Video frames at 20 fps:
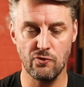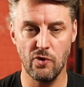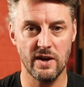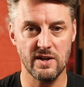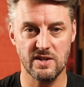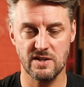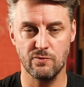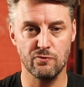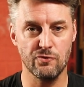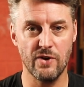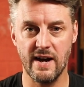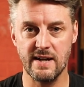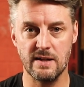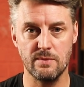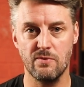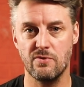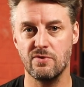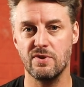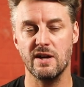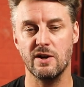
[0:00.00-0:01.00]
write some
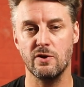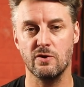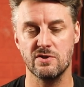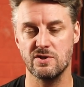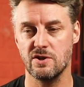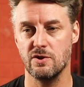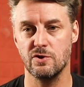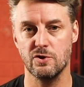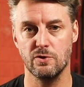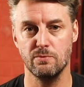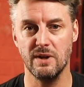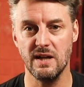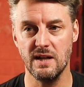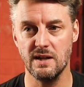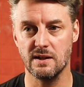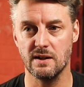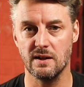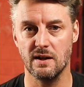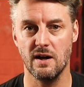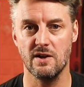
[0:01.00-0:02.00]
random thing on social
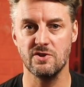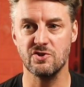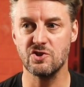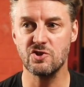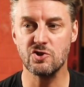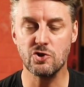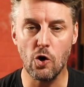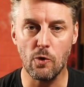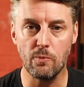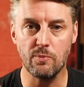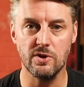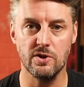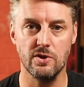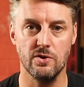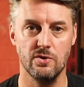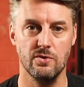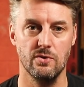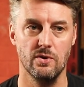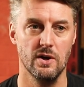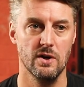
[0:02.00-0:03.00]
media and stop
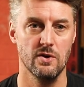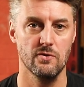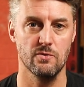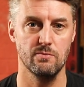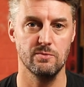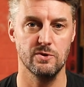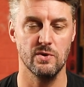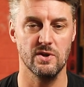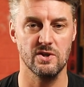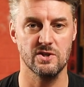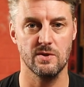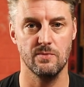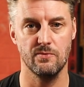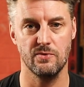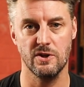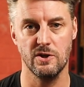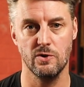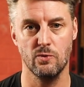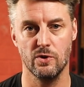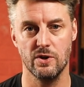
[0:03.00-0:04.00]
you from doing
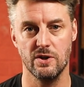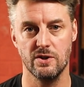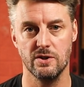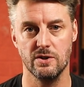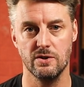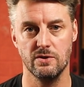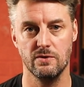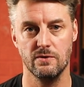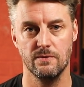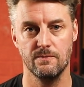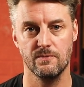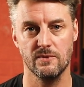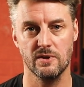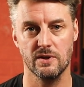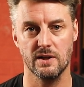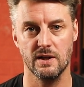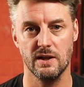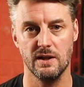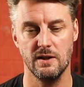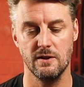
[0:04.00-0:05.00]
something you want to do,
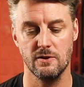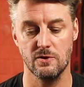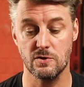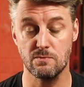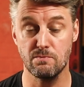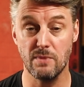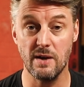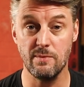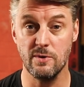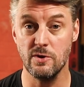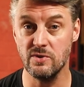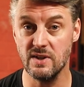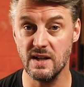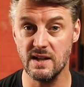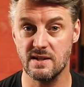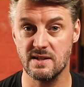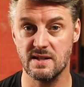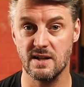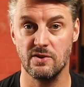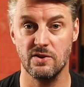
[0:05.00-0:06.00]
okay? Because maybe you
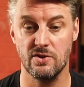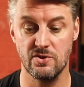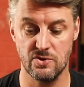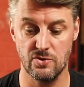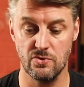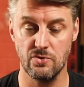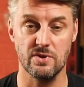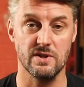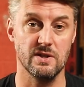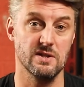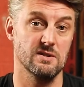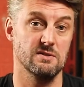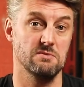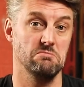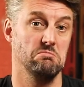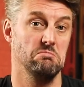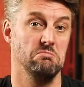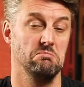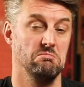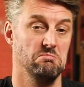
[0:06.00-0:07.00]
need to tell those stories.
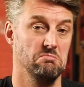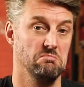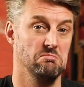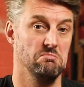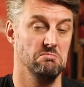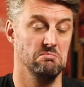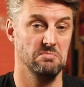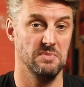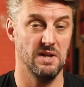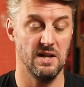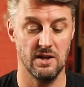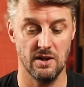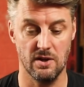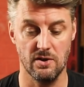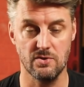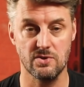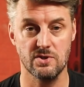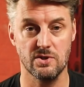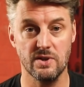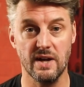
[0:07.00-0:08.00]
There you
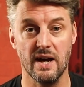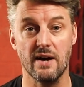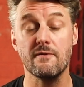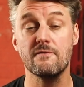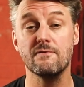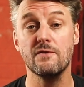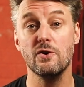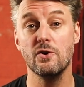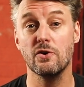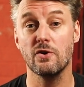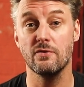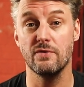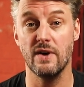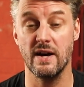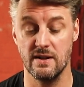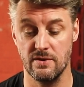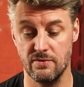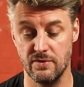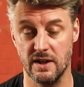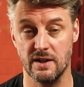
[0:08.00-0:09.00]
go. So yeah, photograph
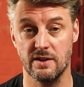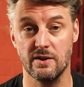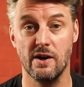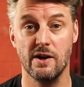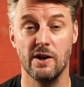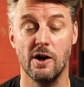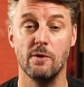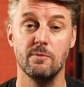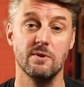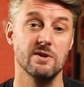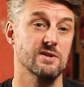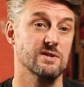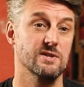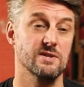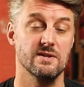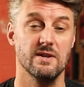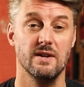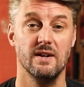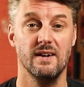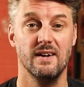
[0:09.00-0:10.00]
anything. Diane
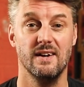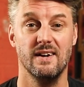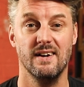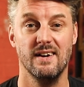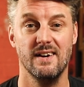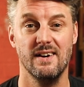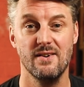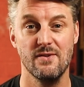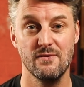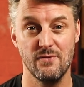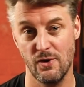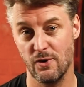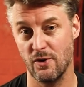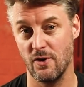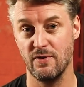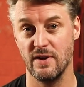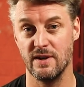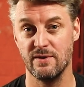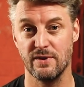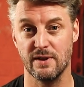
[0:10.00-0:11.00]
Arbus,
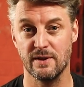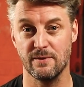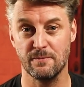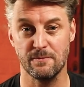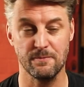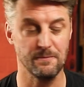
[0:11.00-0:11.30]
photograph anything.